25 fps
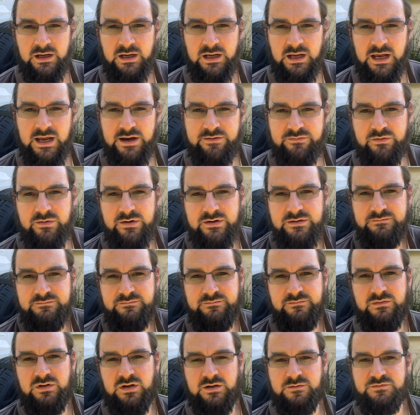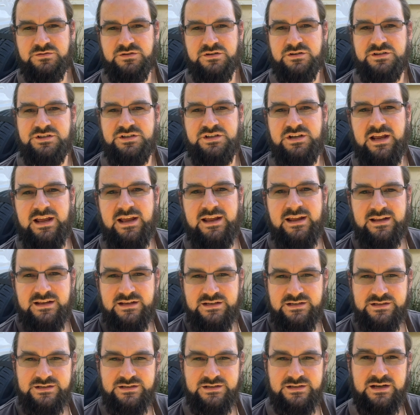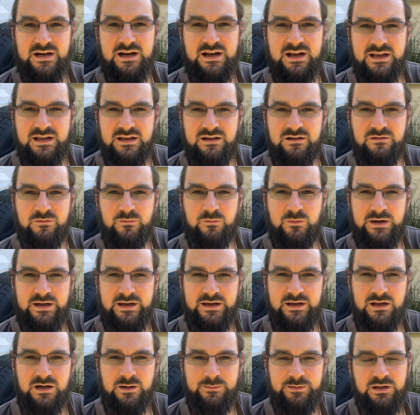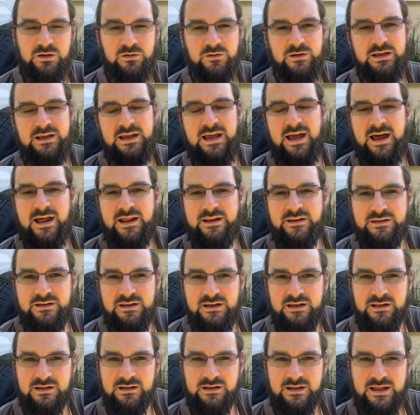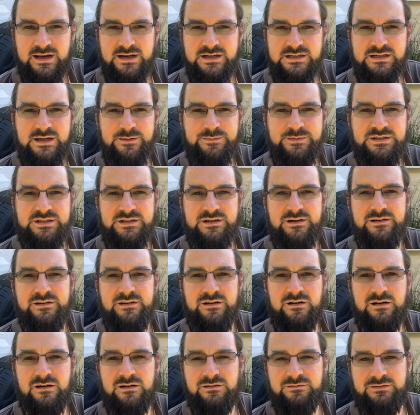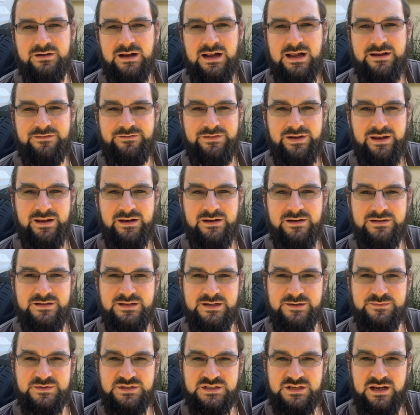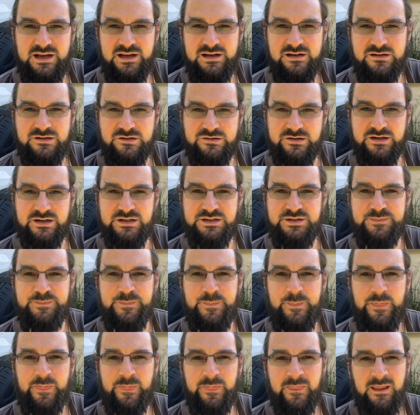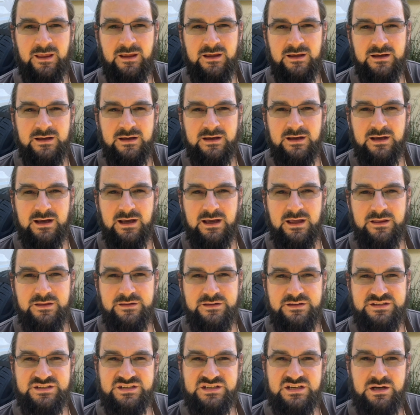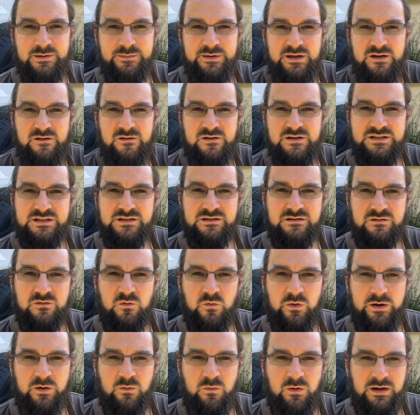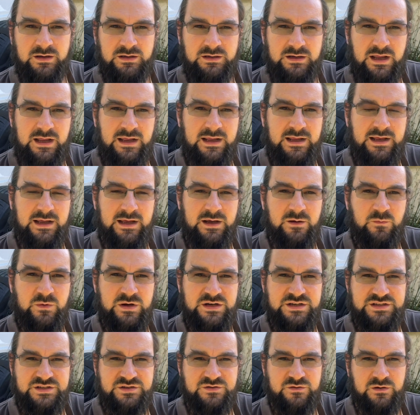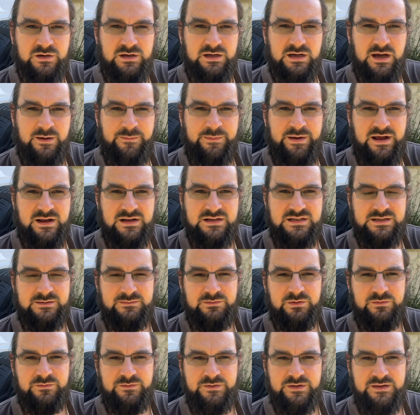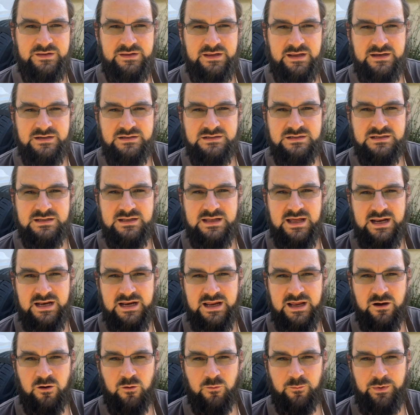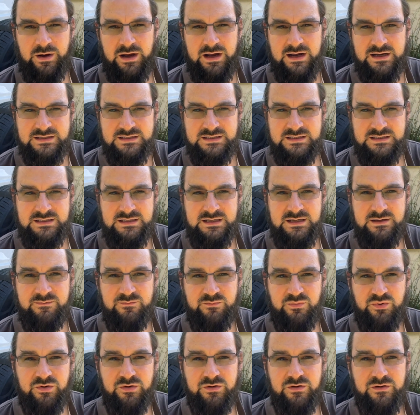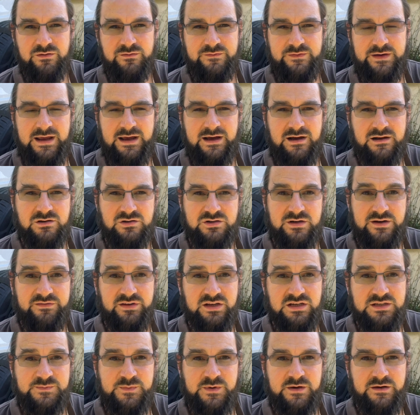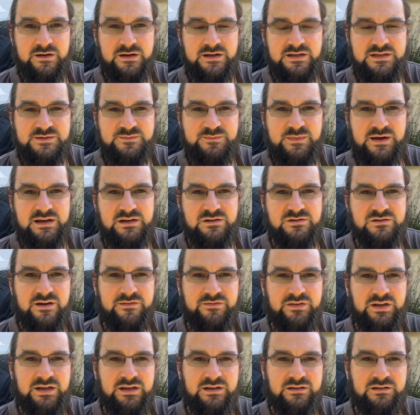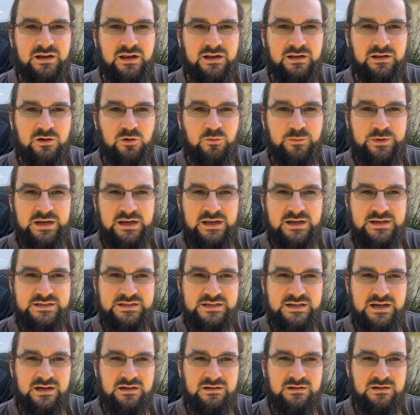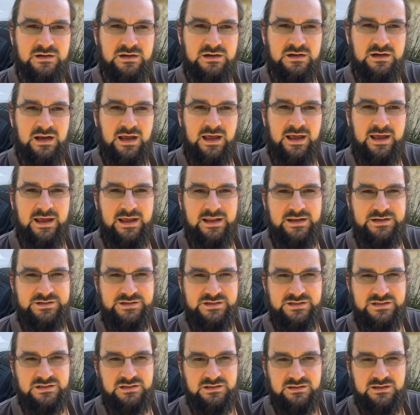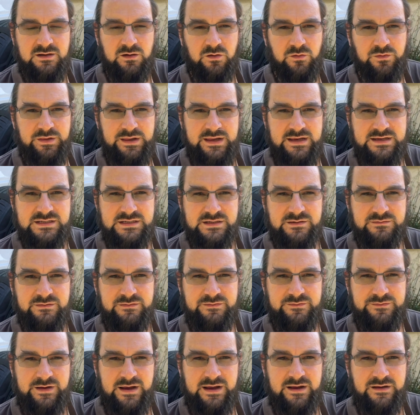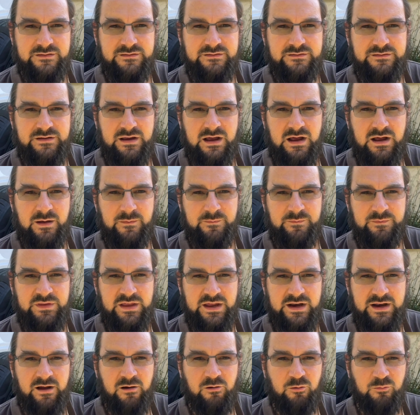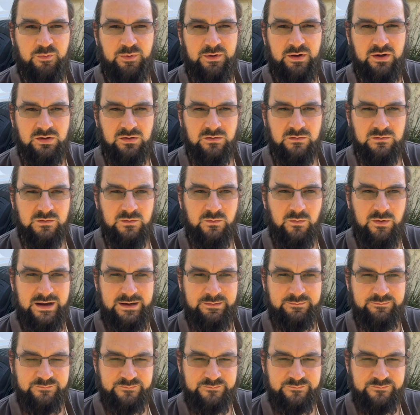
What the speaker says: everyone, I'm Josh and today we're going to be looking at the latest episode of AVan Tips and Tricks. This is going to be a nice and quick one, and we're just talking about some of the things that help us improve our travel experience, make traveling a little bit easier, and just little things that we've found that help along the way.